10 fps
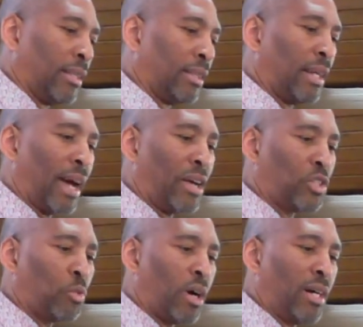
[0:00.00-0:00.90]
the
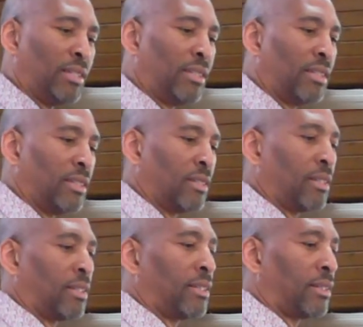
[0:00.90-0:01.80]
last one,
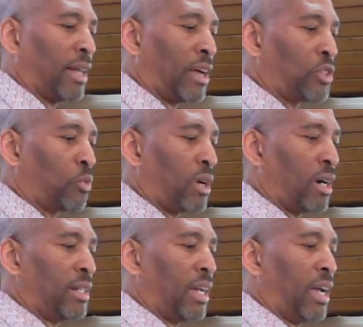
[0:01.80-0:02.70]
last
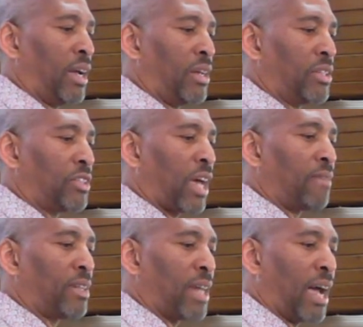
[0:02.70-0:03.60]
one is
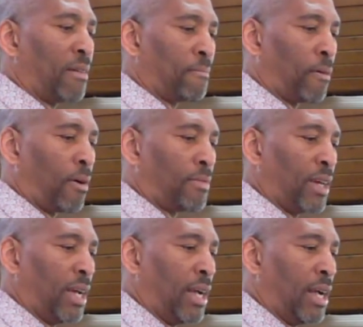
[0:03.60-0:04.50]
save the date for
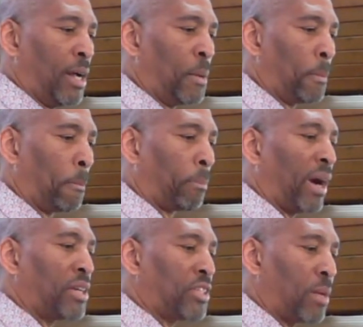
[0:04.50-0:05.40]
the
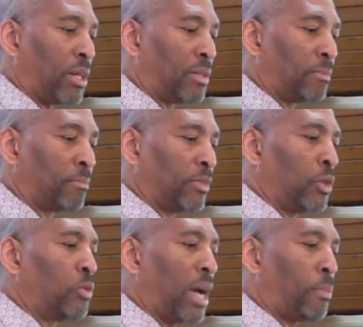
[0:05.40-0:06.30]
prayer summit,
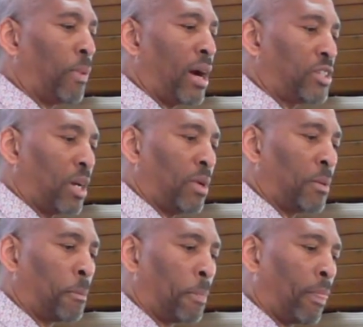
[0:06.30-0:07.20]
noonday prayer summit,
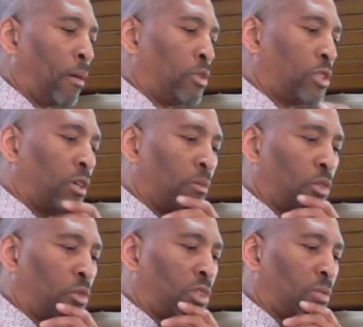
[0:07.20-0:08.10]
which,
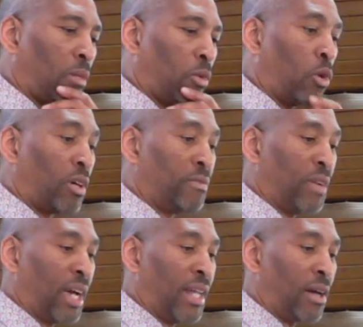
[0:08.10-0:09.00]
which will
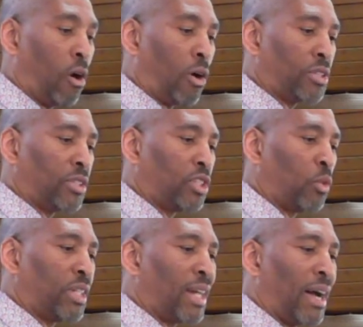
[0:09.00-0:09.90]
convene August the
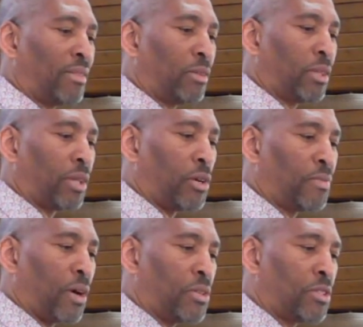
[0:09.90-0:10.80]
29th through the
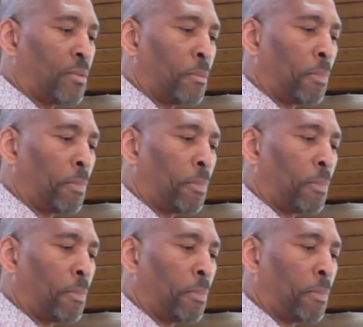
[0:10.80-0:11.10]
31st.